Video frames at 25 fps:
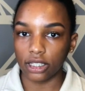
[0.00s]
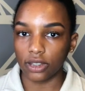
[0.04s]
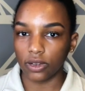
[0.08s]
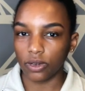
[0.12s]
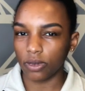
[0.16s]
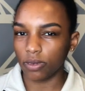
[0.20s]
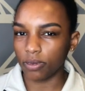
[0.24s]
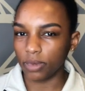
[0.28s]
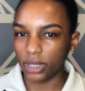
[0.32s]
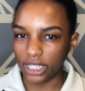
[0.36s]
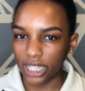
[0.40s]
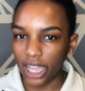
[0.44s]
to
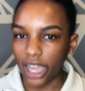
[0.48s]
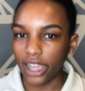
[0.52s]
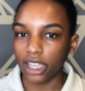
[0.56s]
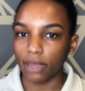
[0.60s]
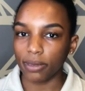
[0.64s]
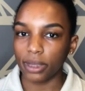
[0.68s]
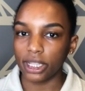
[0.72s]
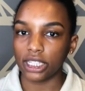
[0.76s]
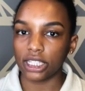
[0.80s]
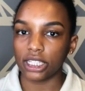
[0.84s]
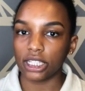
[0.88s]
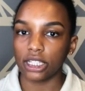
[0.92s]
be
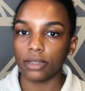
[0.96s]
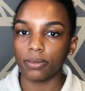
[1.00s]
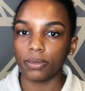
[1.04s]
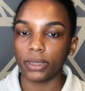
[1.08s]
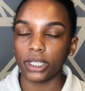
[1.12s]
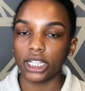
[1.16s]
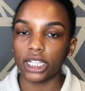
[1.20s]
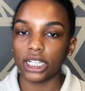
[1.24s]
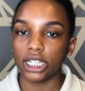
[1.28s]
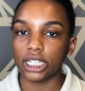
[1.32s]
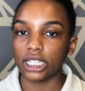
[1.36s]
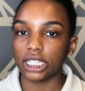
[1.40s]
documented,
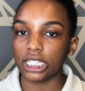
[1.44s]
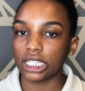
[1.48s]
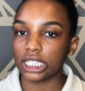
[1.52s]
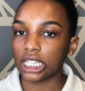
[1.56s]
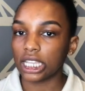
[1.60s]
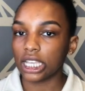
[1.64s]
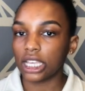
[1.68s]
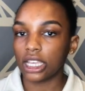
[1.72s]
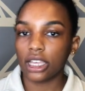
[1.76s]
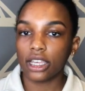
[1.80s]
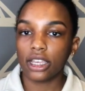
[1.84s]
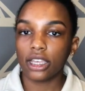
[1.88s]

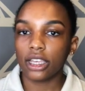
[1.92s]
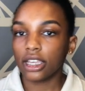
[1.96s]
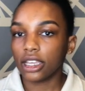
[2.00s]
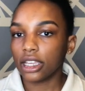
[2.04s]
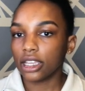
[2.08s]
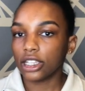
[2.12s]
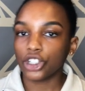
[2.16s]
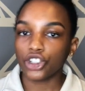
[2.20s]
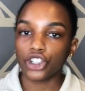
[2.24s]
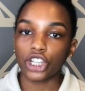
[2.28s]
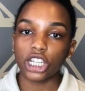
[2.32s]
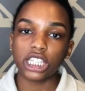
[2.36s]
because
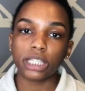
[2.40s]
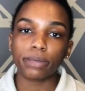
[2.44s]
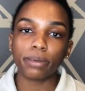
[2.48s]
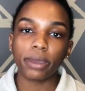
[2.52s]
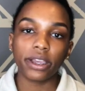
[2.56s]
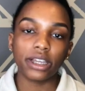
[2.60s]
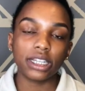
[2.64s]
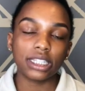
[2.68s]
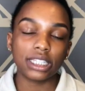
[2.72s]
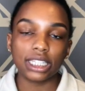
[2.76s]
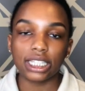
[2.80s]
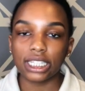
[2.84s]

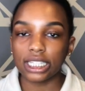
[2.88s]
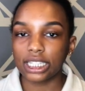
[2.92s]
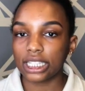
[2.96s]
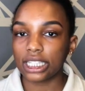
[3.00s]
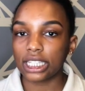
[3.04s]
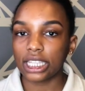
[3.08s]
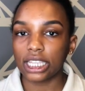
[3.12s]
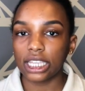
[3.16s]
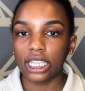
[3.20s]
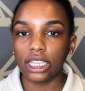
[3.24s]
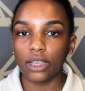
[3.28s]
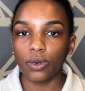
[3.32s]
transparency
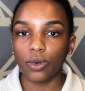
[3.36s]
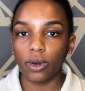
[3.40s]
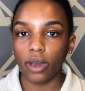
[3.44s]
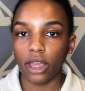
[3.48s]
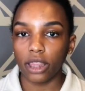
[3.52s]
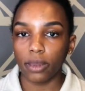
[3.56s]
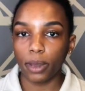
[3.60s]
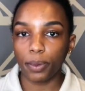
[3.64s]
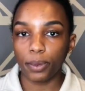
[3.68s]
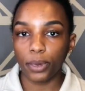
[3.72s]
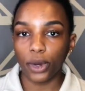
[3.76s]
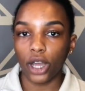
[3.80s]
is key. When
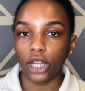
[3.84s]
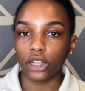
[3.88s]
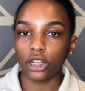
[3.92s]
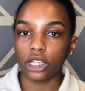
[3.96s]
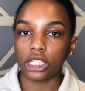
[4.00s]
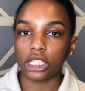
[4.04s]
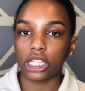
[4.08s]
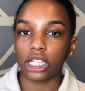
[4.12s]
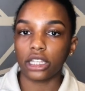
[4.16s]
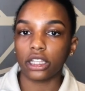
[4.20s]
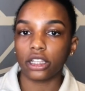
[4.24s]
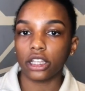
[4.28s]
other people
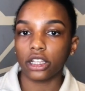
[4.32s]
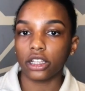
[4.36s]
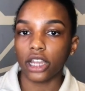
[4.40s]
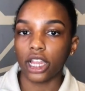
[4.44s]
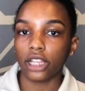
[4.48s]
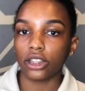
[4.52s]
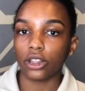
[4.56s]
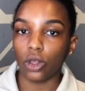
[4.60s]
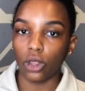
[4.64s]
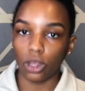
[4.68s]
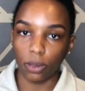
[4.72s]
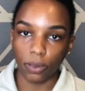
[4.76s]
understand that they're
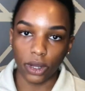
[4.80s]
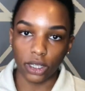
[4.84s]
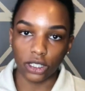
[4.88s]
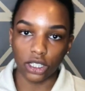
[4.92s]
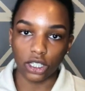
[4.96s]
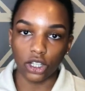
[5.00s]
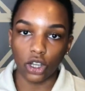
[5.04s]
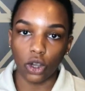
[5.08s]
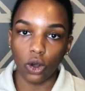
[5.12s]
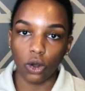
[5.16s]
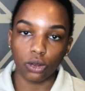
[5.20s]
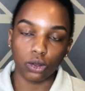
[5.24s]
not the only
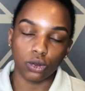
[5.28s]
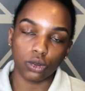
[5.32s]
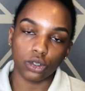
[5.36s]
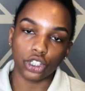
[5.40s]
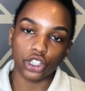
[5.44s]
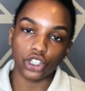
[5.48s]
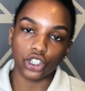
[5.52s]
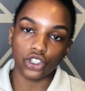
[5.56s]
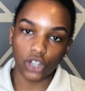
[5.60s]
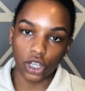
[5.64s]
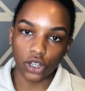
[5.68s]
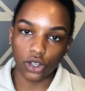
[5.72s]
person going through
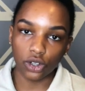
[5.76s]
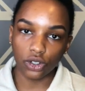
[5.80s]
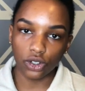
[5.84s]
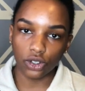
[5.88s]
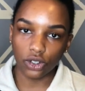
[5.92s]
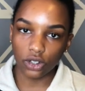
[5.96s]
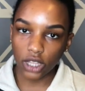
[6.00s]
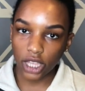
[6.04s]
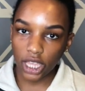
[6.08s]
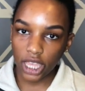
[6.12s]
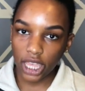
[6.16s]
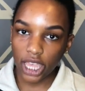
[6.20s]
a
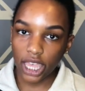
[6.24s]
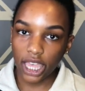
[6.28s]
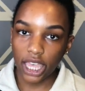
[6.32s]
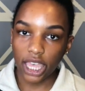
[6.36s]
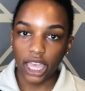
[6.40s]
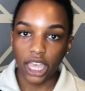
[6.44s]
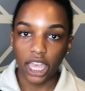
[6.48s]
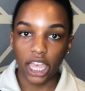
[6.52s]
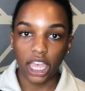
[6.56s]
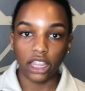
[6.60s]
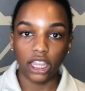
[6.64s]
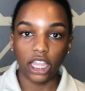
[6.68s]
struggle,
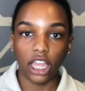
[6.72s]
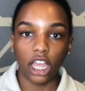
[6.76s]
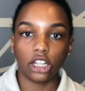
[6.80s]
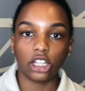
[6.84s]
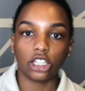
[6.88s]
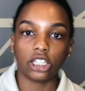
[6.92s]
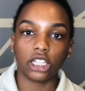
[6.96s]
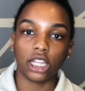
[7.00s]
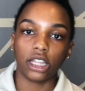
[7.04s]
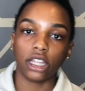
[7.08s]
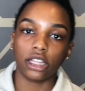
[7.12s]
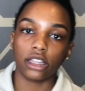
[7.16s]
and they
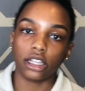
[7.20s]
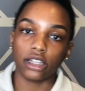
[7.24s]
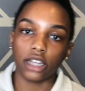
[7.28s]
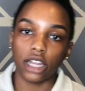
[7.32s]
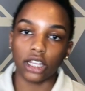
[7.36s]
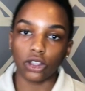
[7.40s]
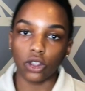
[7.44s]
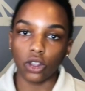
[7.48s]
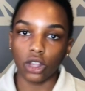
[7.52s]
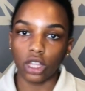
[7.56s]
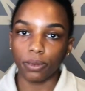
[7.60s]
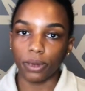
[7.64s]
understand that they're
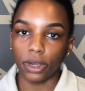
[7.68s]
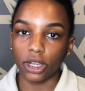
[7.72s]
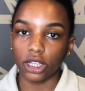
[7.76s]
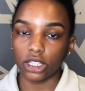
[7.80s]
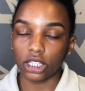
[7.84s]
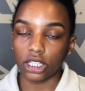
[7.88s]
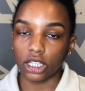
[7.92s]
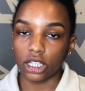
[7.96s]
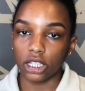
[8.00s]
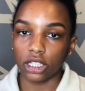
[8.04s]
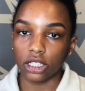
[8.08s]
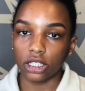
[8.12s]
not the only
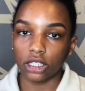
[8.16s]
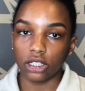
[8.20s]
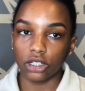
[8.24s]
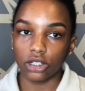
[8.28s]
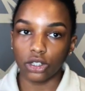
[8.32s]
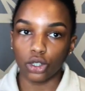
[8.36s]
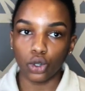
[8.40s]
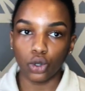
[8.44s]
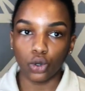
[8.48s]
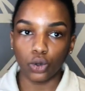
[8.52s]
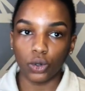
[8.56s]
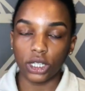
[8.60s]
person
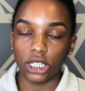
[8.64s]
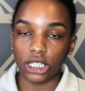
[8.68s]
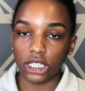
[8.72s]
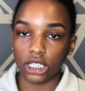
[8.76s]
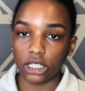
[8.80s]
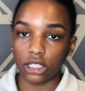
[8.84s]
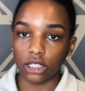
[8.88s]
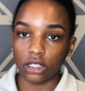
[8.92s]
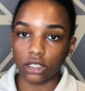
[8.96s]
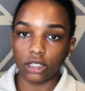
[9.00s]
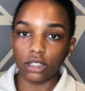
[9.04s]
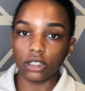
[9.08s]
who
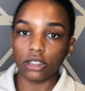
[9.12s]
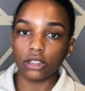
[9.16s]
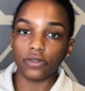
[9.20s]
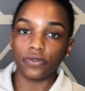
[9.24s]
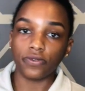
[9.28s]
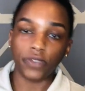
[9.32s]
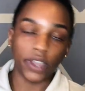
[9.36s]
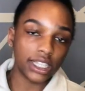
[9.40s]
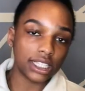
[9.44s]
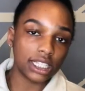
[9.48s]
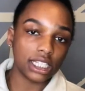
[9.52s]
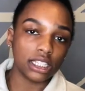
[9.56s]
is
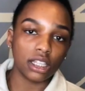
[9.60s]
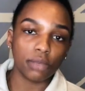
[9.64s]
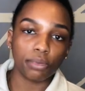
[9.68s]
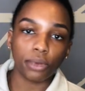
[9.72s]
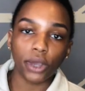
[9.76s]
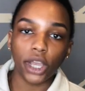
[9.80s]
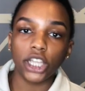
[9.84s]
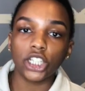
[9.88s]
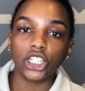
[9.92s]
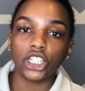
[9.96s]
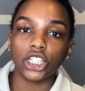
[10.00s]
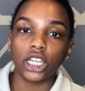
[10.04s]
facing
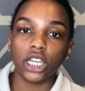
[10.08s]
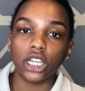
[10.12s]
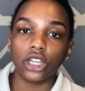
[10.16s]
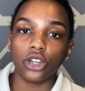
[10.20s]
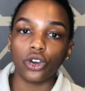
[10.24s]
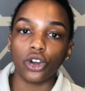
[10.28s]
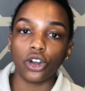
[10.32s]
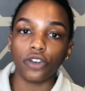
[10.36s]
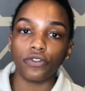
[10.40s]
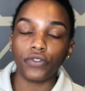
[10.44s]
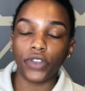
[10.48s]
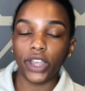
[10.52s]
depression
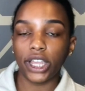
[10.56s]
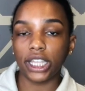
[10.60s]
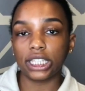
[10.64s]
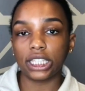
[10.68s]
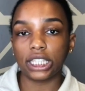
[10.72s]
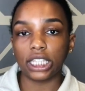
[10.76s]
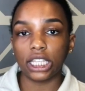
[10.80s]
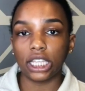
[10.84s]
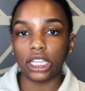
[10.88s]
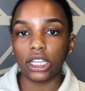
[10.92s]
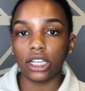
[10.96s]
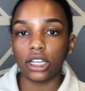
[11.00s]
or
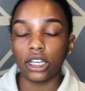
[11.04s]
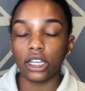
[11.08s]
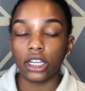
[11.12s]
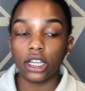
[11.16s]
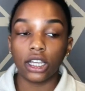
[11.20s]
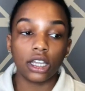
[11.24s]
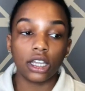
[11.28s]
facing